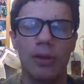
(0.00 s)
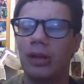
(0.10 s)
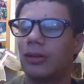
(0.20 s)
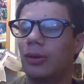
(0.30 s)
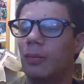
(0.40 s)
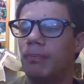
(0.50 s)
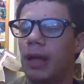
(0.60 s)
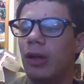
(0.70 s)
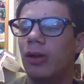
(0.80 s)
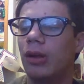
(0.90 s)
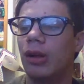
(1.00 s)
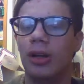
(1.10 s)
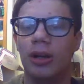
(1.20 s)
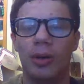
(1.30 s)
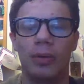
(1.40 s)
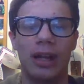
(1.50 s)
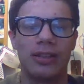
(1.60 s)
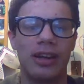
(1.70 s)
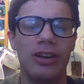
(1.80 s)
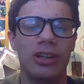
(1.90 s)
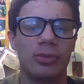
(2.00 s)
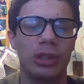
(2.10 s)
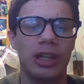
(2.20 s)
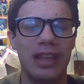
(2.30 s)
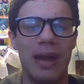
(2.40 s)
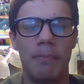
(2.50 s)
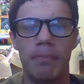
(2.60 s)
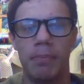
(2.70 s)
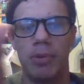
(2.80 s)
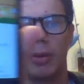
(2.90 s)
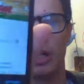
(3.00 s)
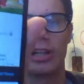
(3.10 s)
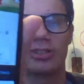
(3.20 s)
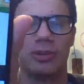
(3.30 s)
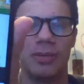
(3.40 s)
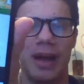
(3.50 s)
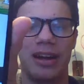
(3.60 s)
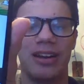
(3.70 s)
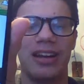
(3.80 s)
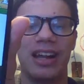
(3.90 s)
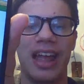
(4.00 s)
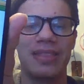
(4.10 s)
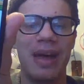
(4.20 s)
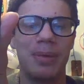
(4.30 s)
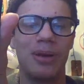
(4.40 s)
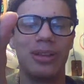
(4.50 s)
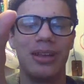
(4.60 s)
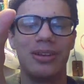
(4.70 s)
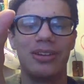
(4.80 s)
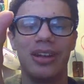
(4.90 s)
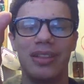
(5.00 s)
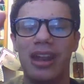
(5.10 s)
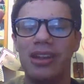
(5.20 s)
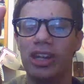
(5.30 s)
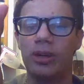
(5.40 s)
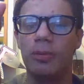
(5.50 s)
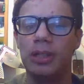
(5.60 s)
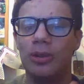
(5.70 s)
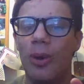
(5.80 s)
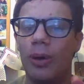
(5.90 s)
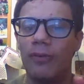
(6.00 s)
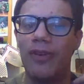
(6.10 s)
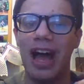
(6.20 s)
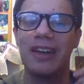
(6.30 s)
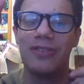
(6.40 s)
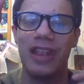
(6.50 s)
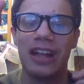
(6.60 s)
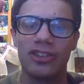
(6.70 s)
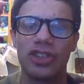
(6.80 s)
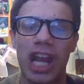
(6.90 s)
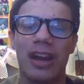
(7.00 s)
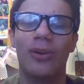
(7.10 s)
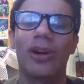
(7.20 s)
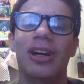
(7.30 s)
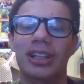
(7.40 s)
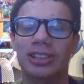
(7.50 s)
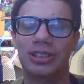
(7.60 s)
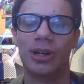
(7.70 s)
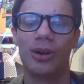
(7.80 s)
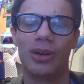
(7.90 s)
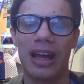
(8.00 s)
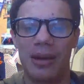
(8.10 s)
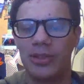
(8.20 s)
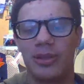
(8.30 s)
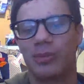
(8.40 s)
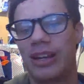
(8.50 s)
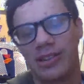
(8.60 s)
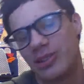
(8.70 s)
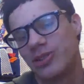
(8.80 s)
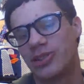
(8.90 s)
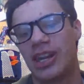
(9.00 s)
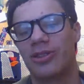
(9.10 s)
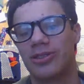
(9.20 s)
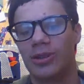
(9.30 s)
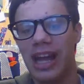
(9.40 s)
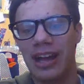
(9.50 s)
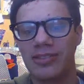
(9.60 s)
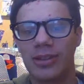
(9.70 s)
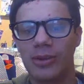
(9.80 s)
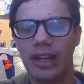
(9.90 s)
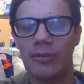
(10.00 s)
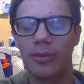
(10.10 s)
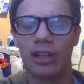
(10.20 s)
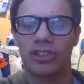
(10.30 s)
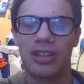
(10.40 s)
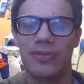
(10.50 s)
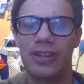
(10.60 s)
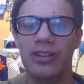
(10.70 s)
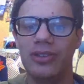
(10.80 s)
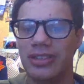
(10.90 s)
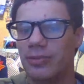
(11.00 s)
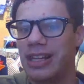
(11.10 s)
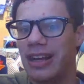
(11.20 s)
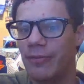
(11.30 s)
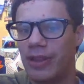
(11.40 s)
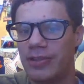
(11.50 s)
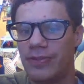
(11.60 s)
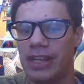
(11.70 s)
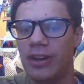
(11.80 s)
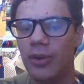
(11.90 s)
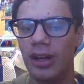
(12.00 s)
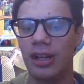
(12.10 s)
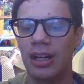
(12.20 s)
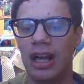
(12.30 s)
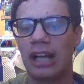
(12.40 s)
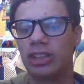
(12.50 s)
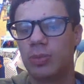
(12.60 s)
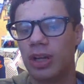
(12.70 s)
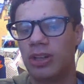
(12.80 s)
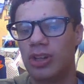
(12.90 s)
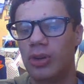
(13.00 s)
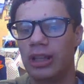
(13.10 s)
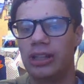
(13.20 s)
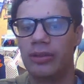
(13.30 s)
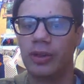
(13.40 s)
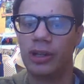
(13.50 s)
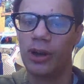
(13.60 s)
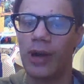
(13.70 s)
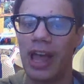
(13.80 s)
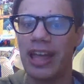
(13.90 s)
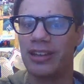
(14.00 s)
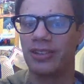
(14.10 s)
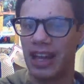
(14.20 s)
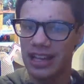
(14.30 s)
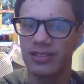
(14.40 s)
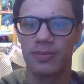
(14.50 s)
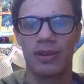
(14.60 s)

that little bell right there, when you hit that, oh my gosh, really bad. Hit that bell down there, and then you will be notified for that channel. So yeah, I'm using Regular Twitch channel. So yeah, so thank you for watching this video. This will be it for this video. I just want to know, let everyone know, hey guys,